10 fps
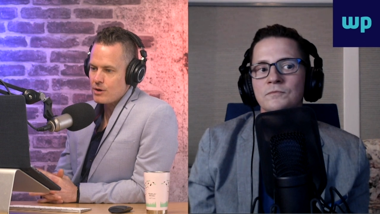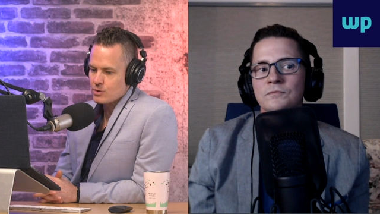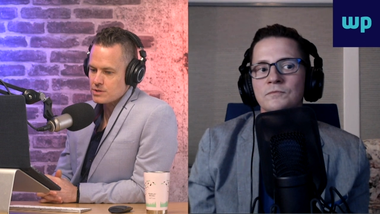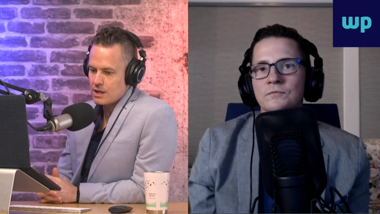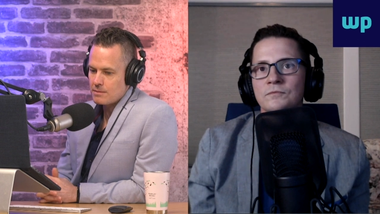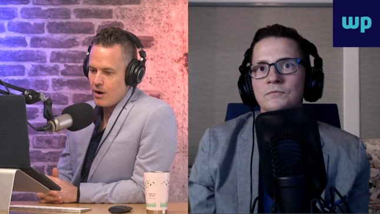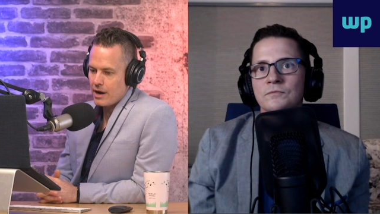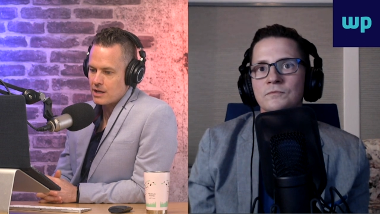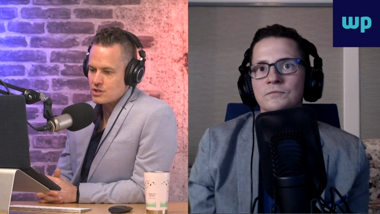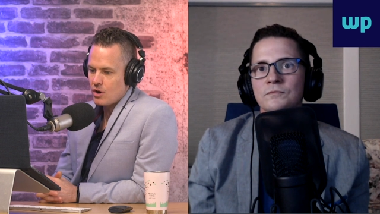Speaker 1: models that you
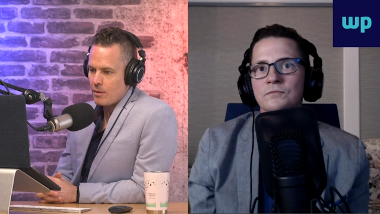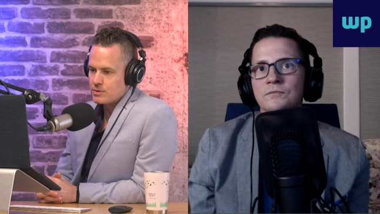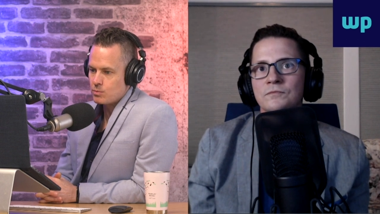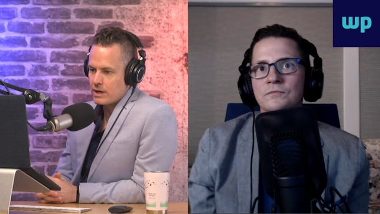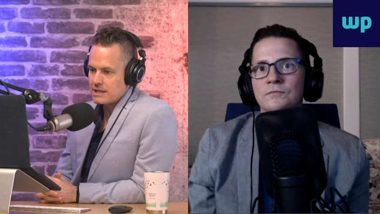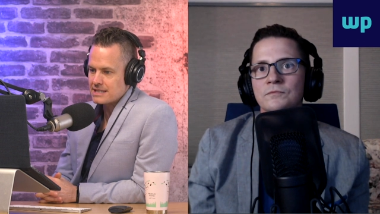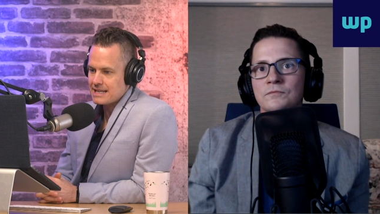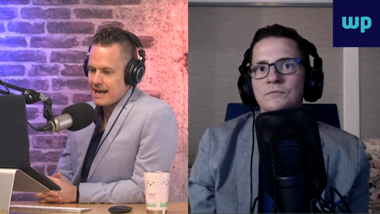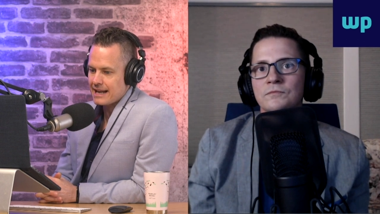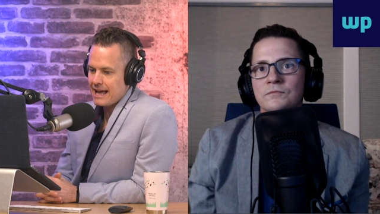might adopt when you're
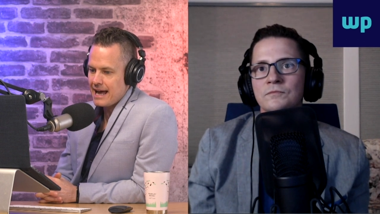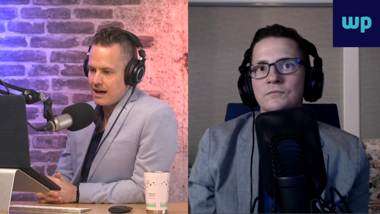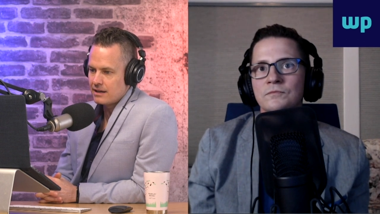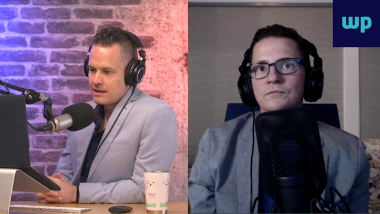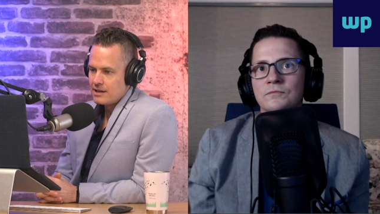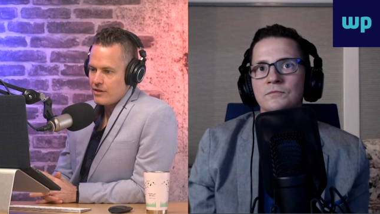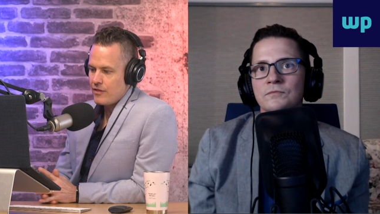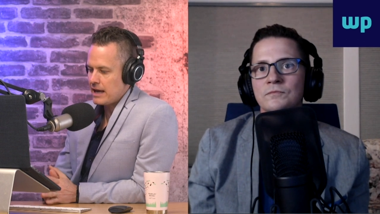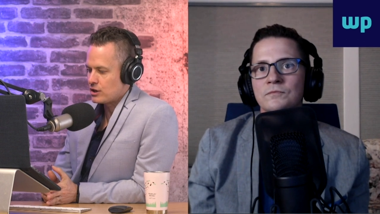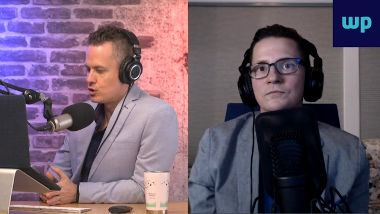starting out
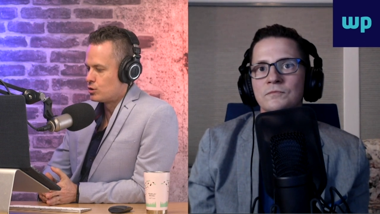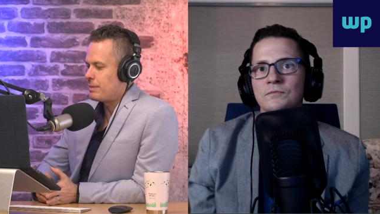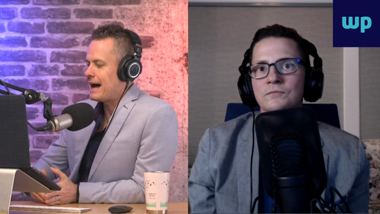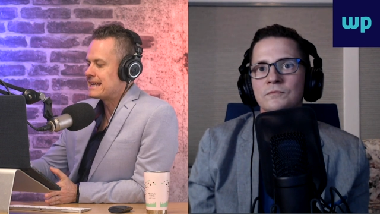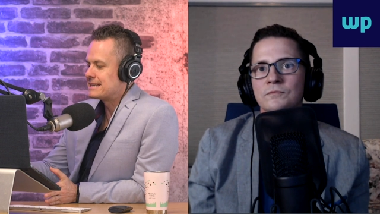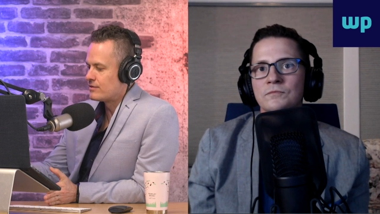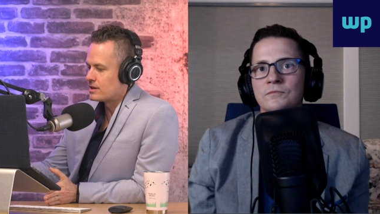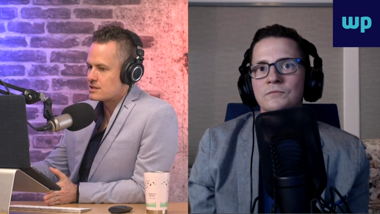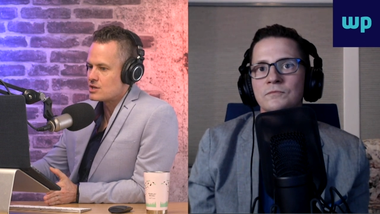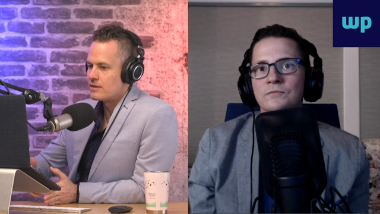that could pay
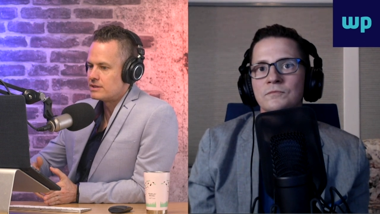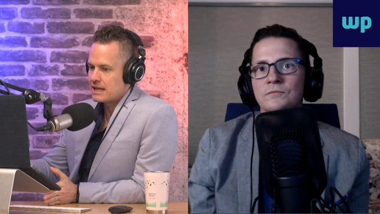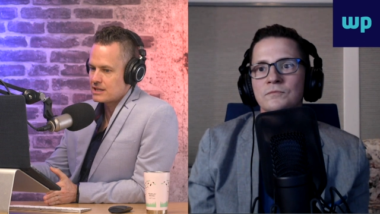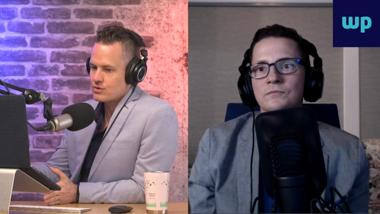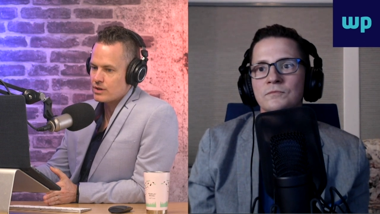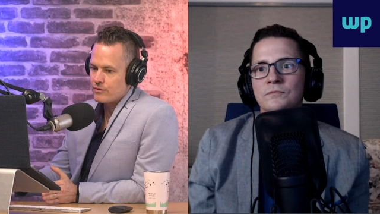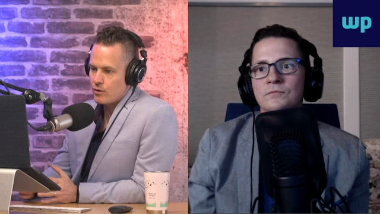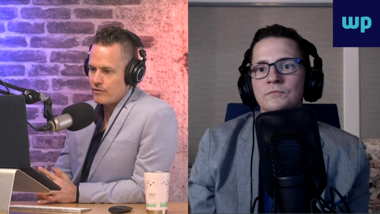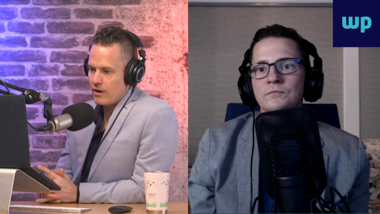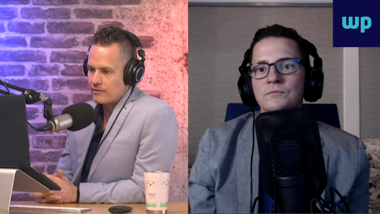dividends over the next three,
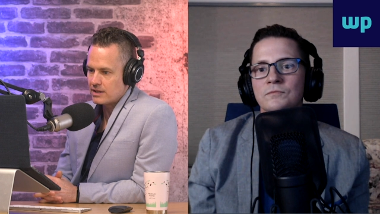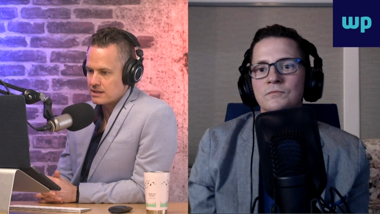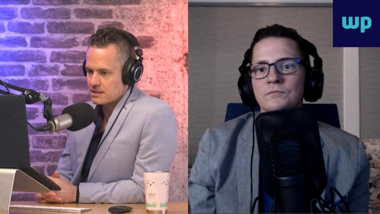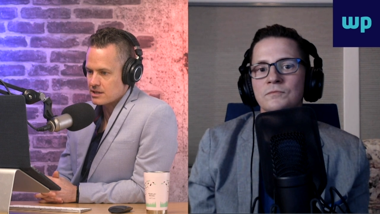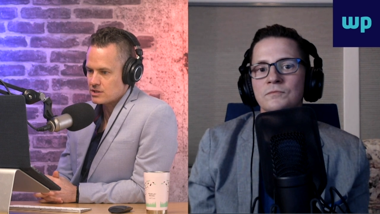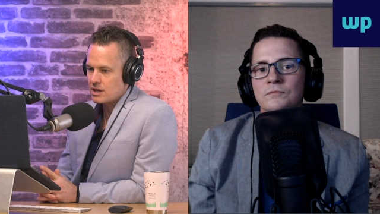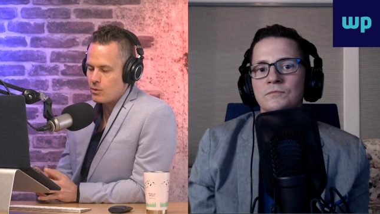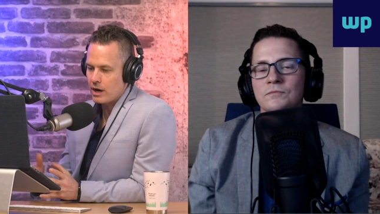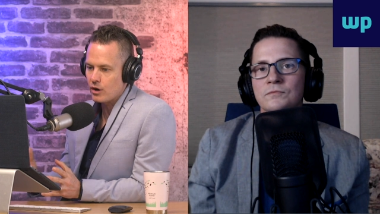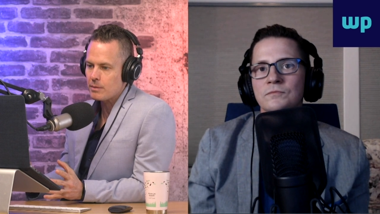four, five years. Because I know
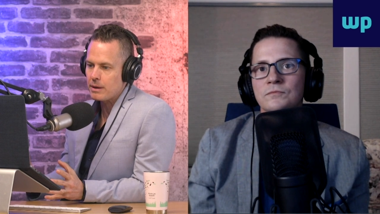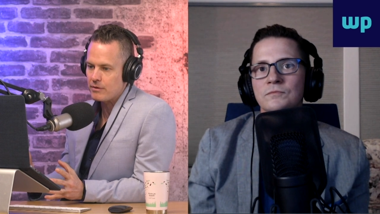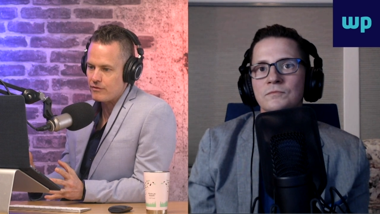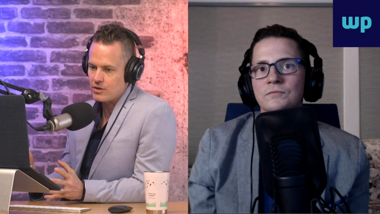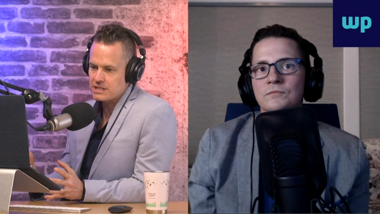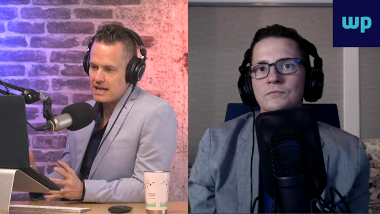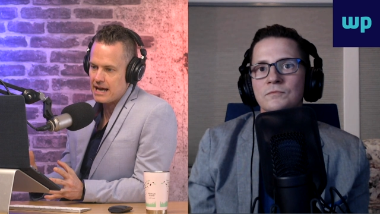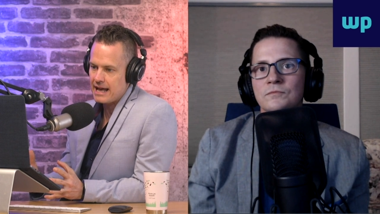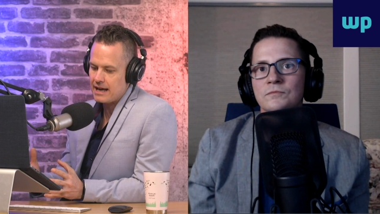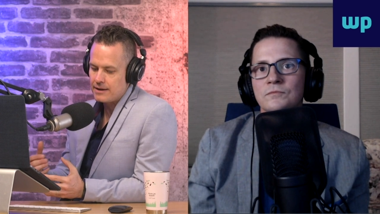when a lot of people first
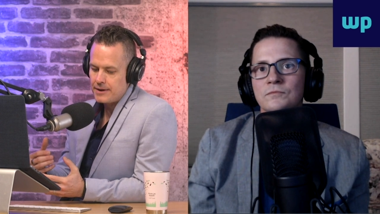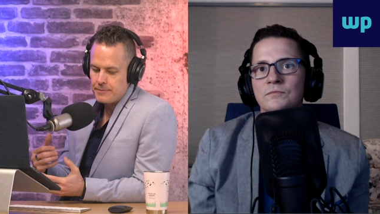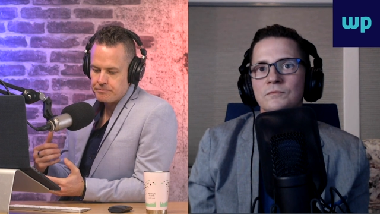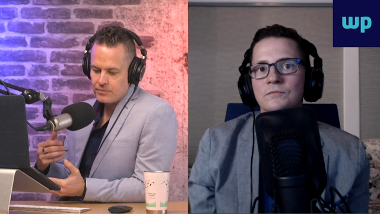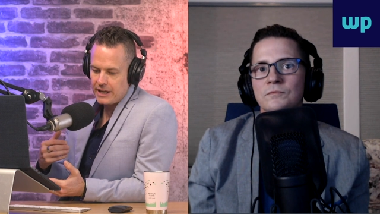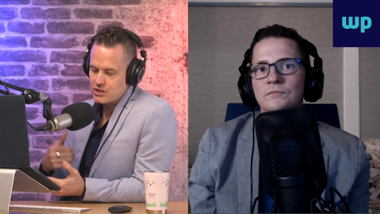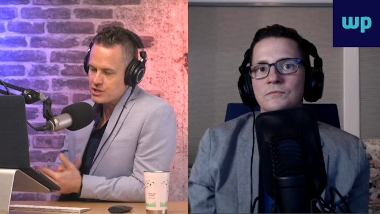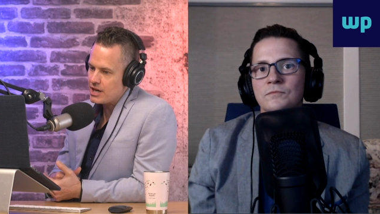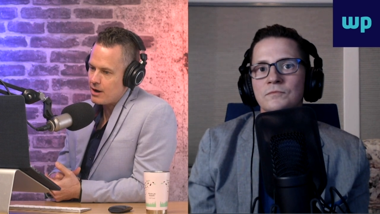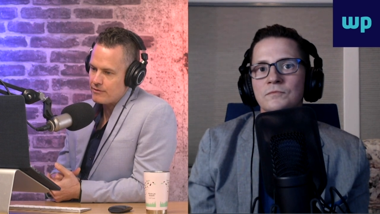start out, They
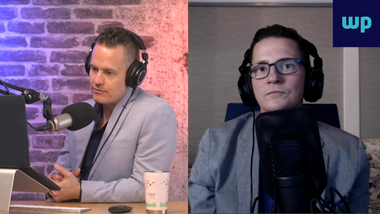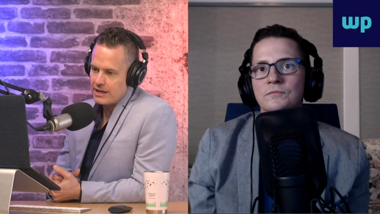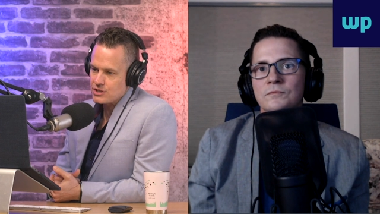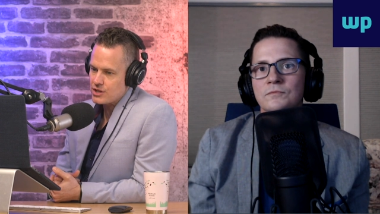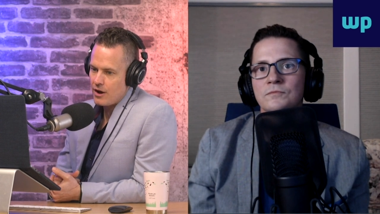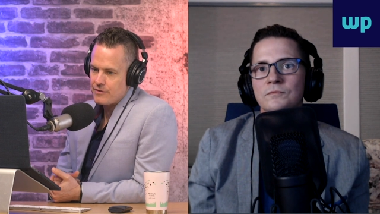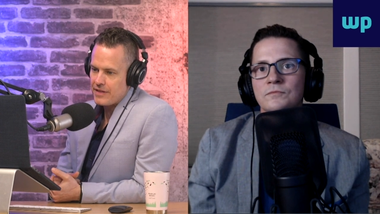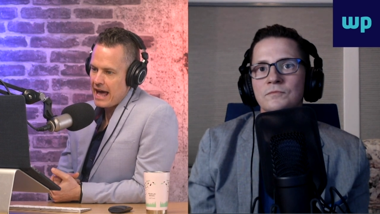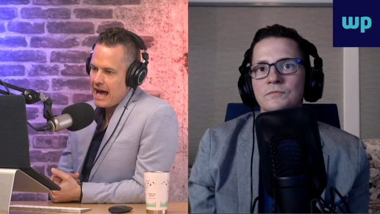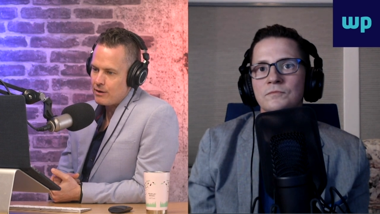just go. They just go for
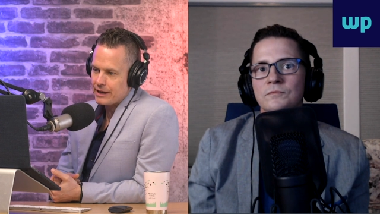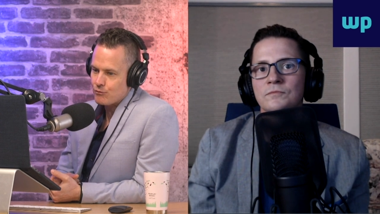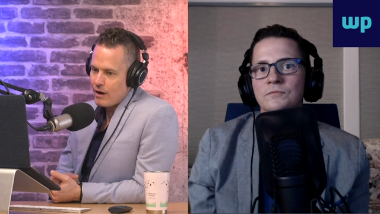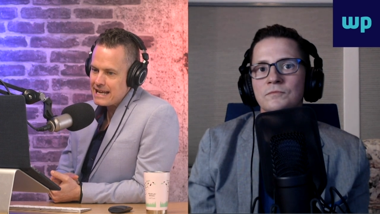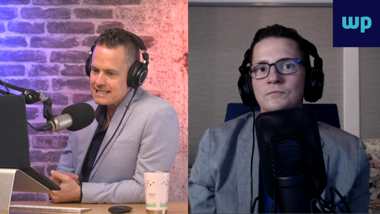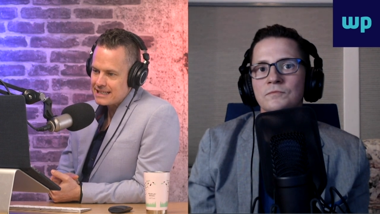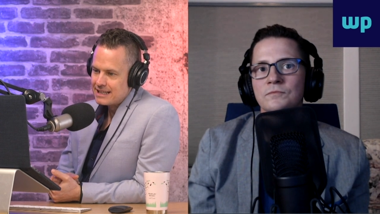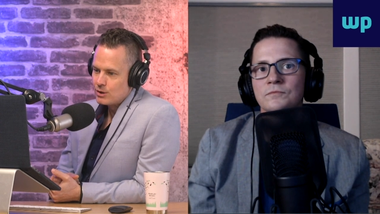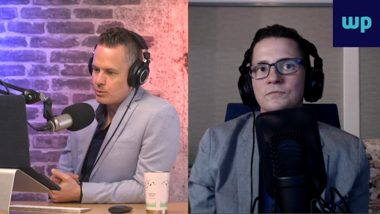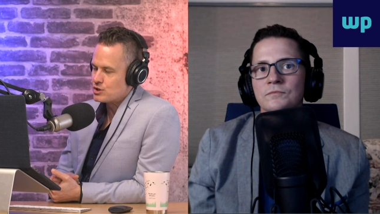the hourly rate,
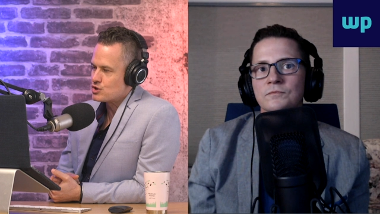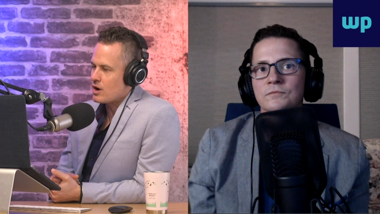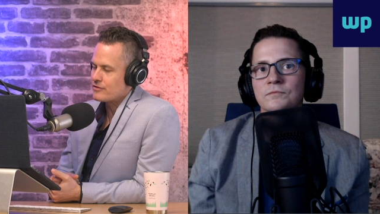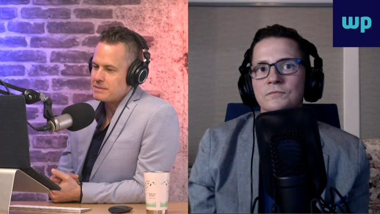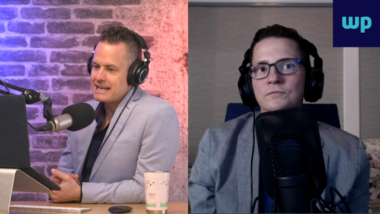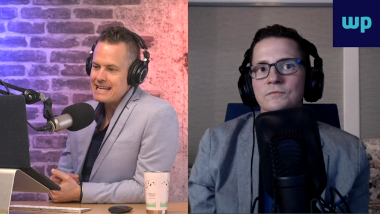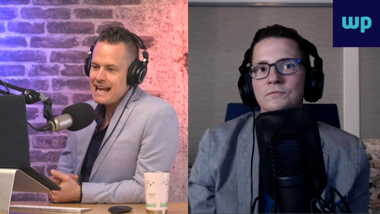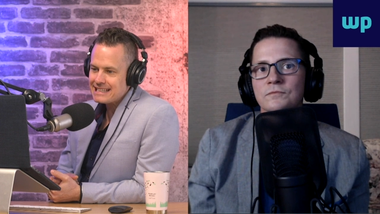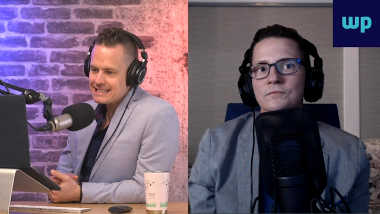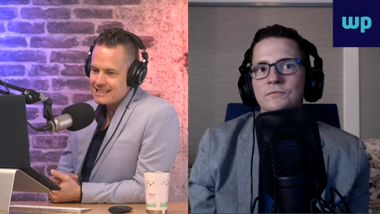which drives me
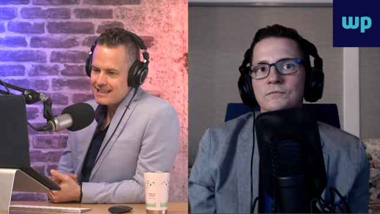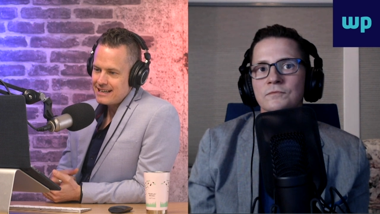nuts